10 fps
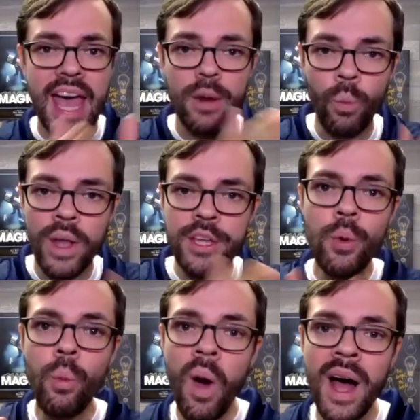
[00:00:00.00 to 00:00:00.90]
And what
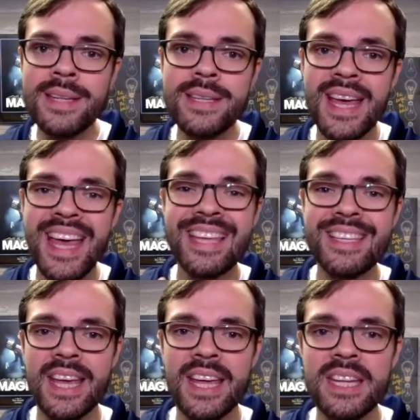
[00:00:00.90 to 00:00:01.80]
you want
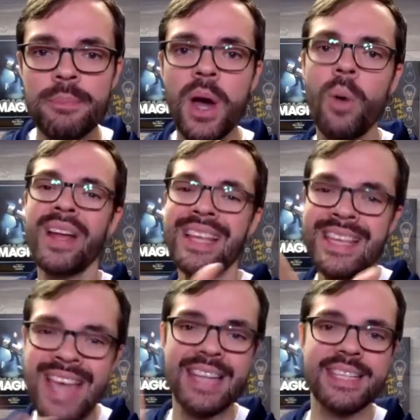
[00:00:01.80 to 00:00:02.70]
is to end up going,
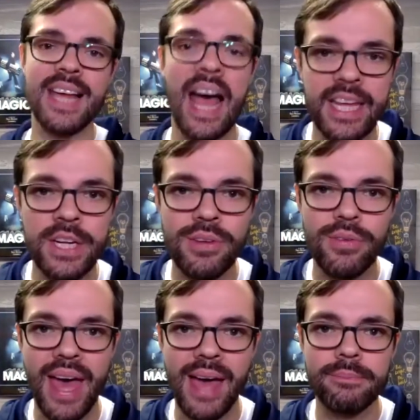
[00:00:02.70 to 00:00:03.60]
yes, I can do
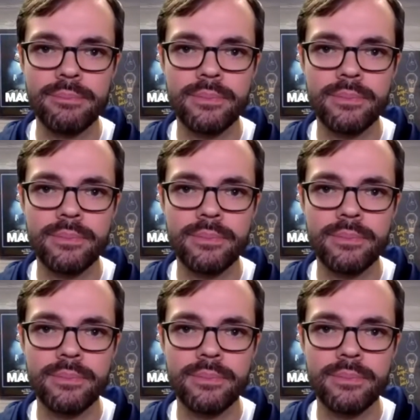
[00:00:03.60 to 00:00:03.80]
that.